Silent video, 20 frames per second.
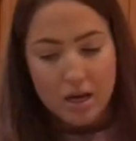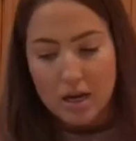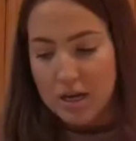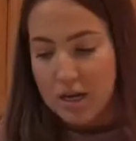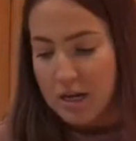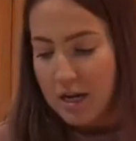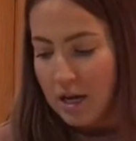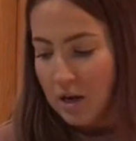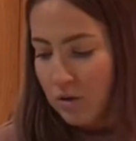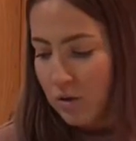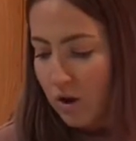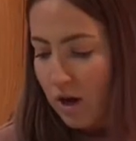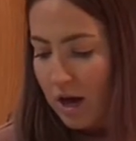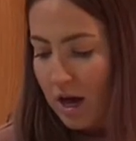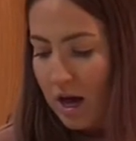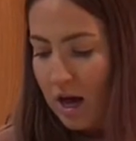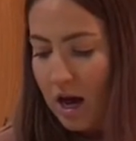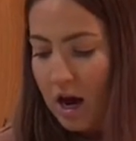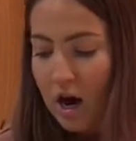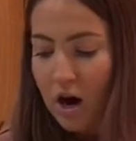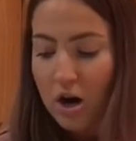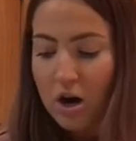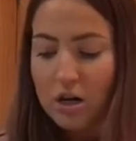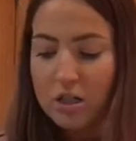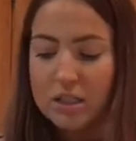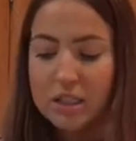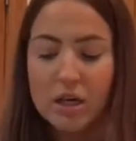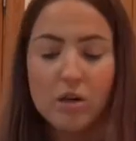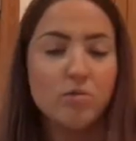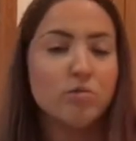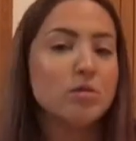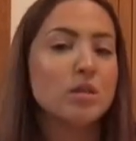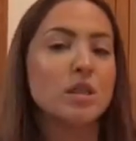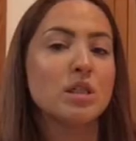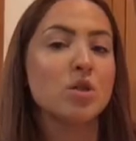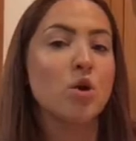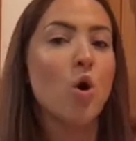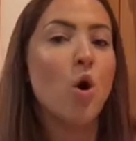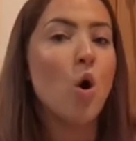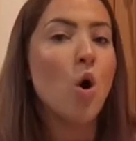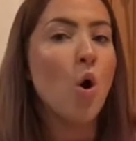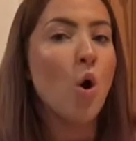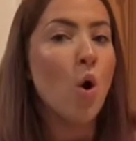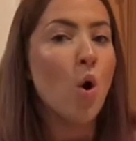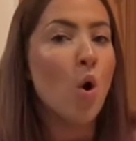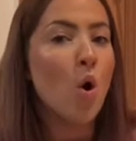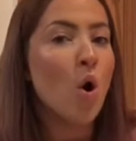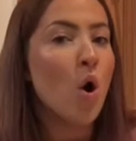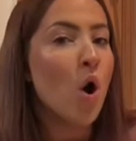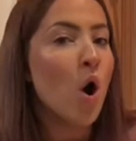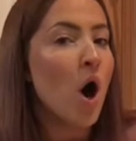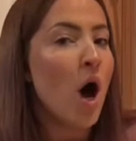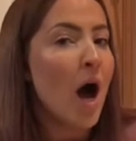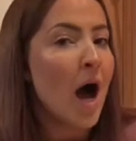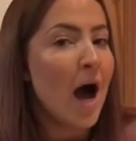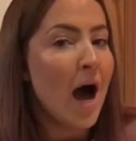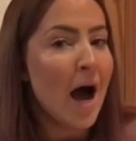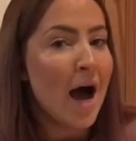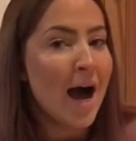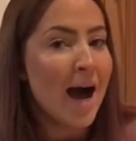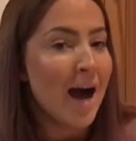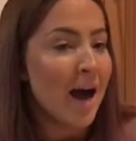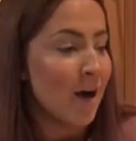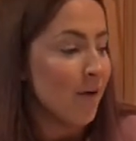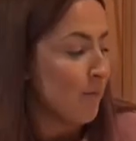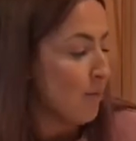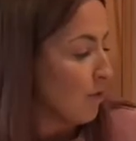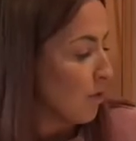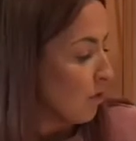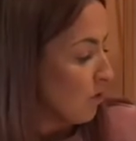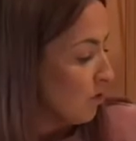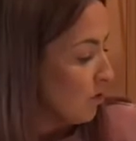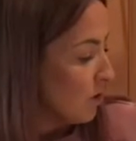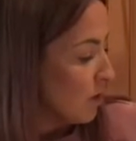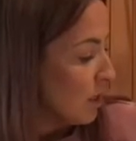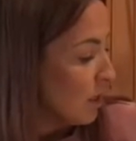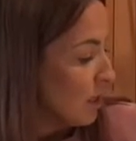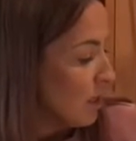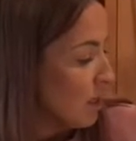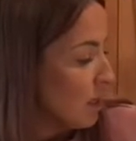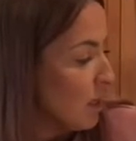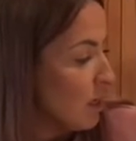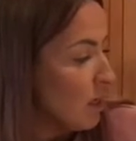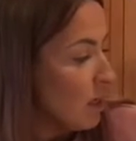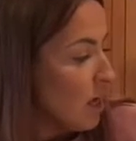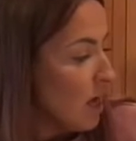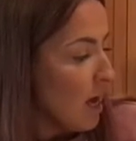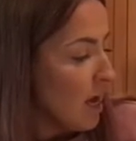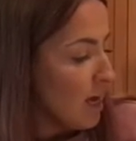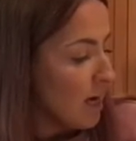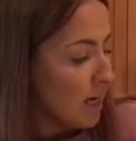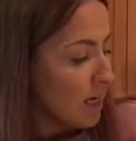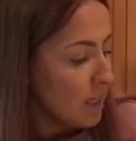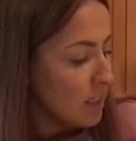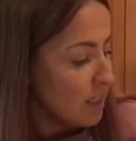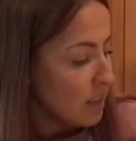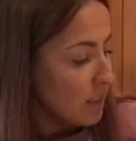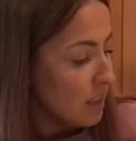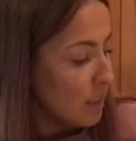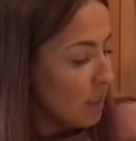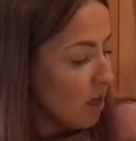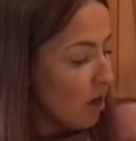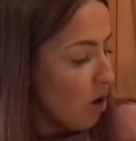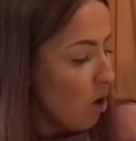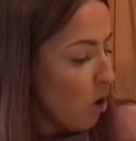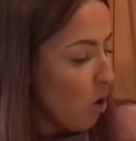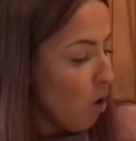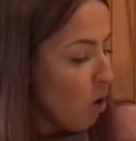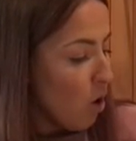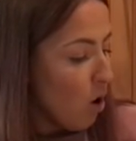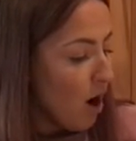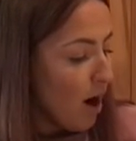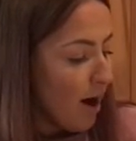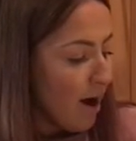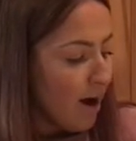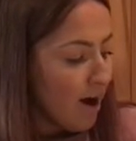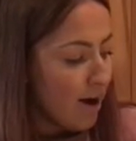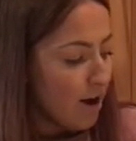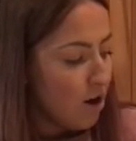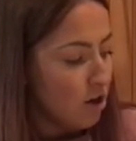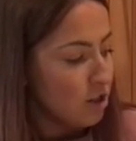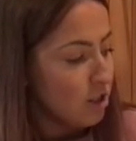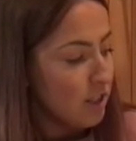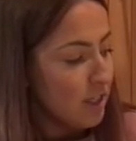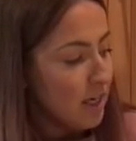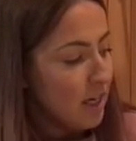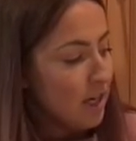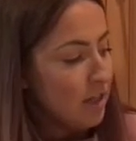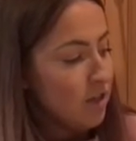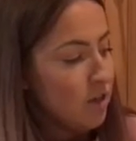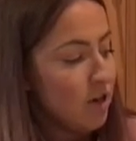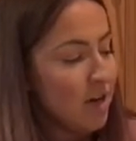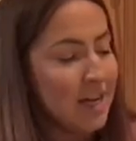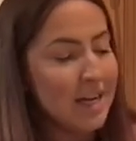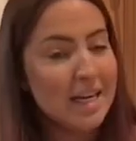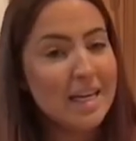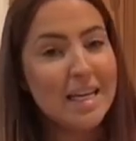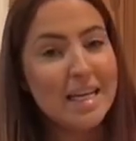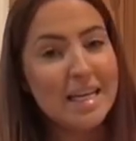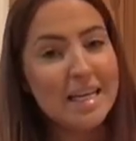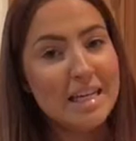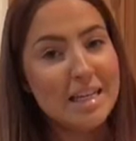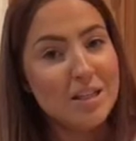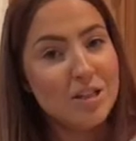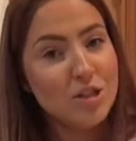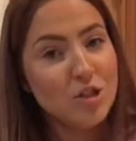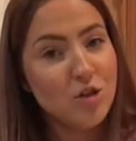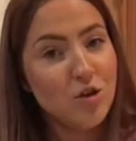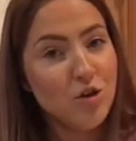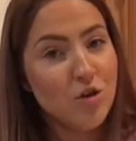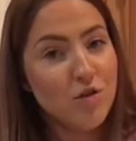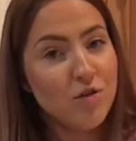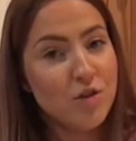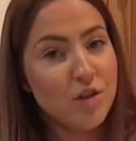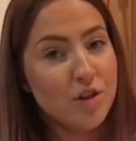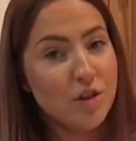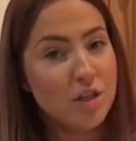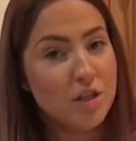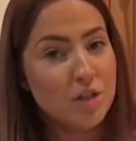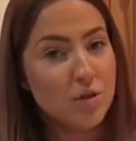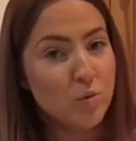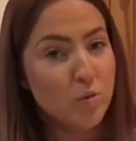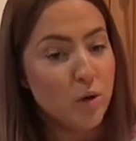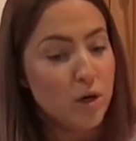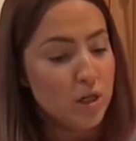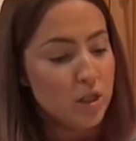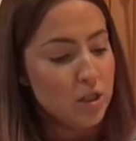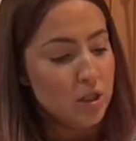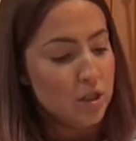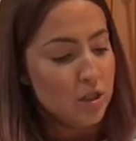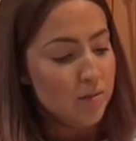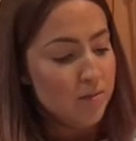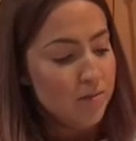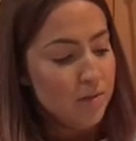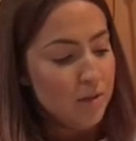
Now, our sound is O, A, okay? And I can see that O, A are together in each of these words.